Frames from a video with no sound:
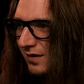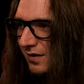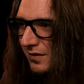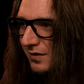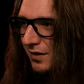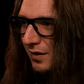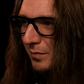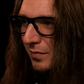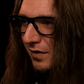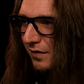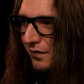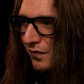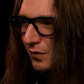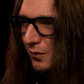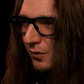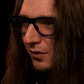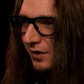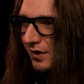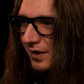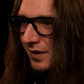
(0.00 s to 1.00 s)
A little bit of
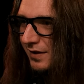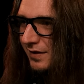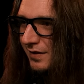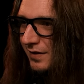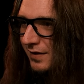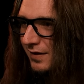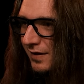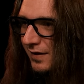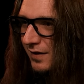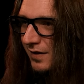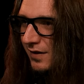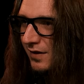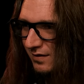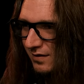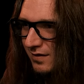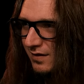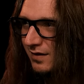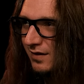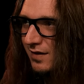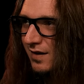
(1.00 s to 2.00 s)
fuel in.
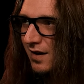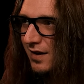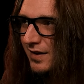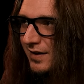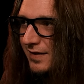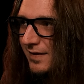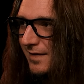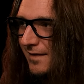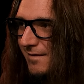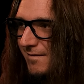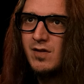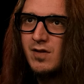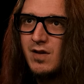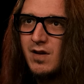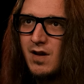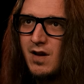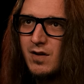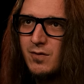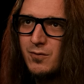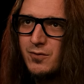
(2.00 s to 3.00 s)
Ignite.
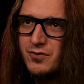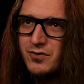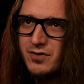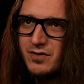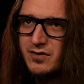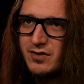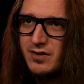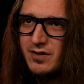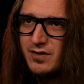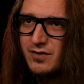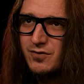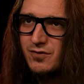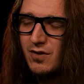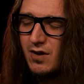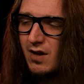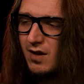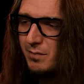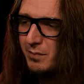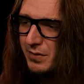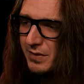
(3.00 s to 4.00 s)
And we're just gonna
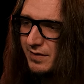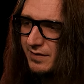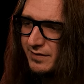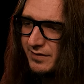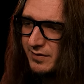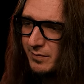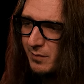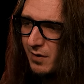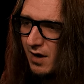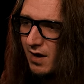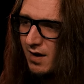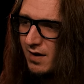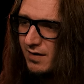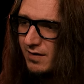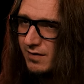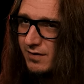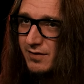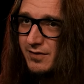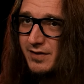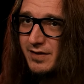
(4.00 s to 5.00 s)
drop in some
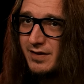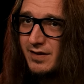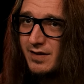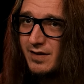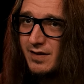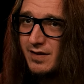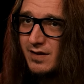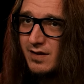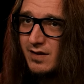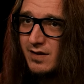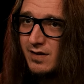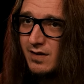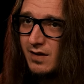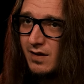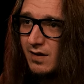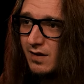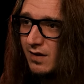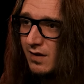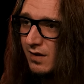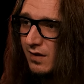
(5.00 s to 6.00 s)
iron.
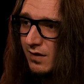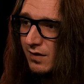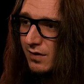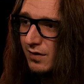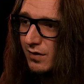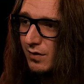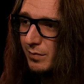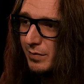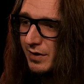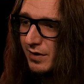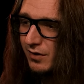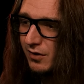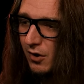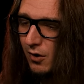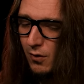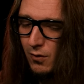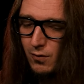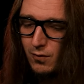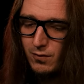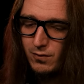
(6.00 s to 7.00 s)
A little bit of
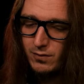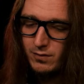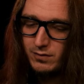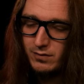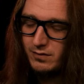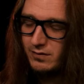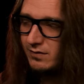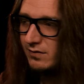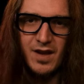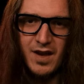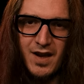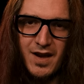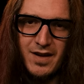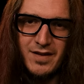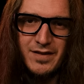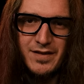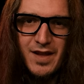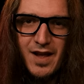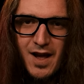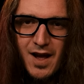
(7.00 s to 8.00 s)
coal.
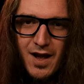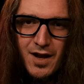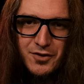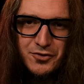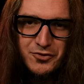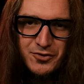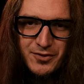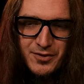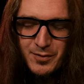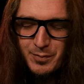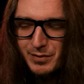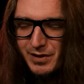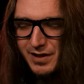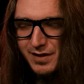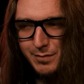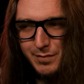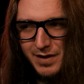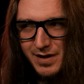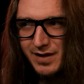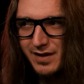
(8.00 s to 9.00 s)
Added a hash display to
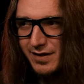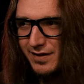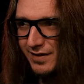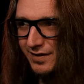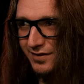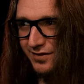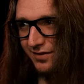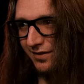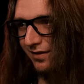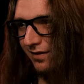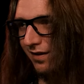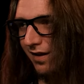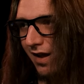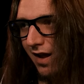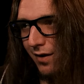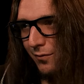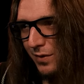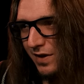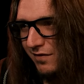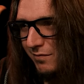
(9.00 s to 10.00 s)
make it easier.
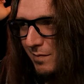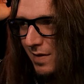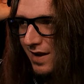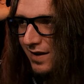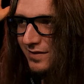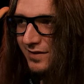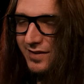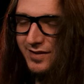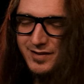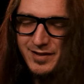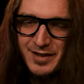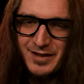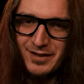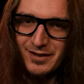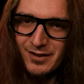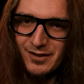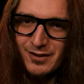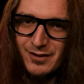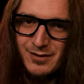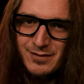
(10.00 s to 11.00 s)
And we've made
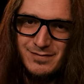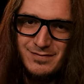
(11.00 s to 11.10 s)
steel.